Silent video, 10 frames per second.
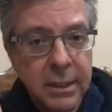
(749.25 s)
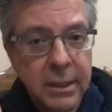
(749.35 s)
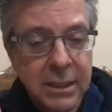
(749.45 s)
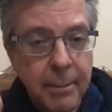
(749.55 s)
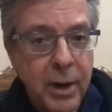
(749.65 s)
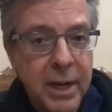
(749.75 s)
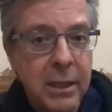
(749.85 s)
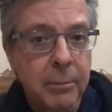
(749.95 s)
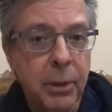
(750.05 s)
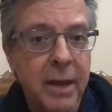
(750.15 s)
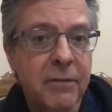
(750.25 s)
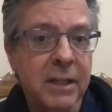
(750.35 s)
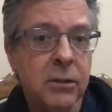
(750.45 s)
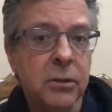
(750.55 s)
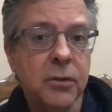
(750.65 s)
separate the blood
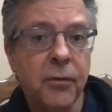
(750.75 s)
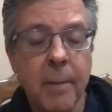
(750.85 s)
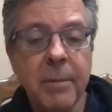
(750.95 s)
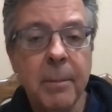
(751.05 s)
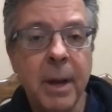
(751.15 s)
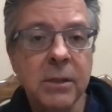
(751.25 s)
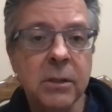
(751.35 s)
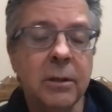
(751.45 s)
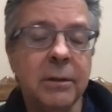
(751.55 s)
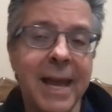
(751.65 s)
vessels from the muscle,